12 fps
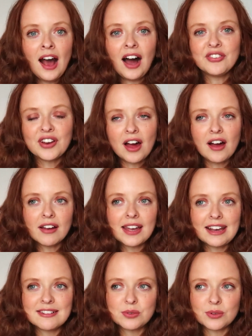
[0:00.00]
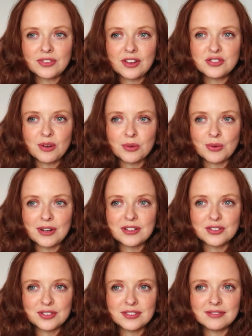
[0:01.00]
I feel like Ikea is one of those shops where it
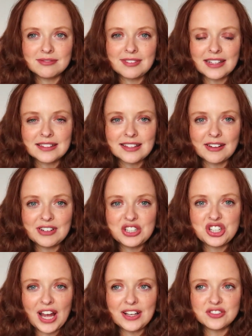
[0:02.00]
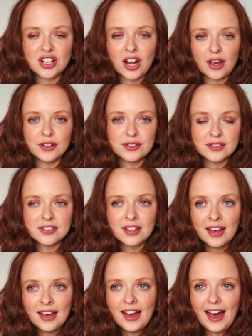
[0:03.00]
doesn't necessarily change loads
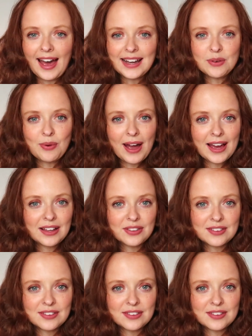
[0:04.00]
anyway.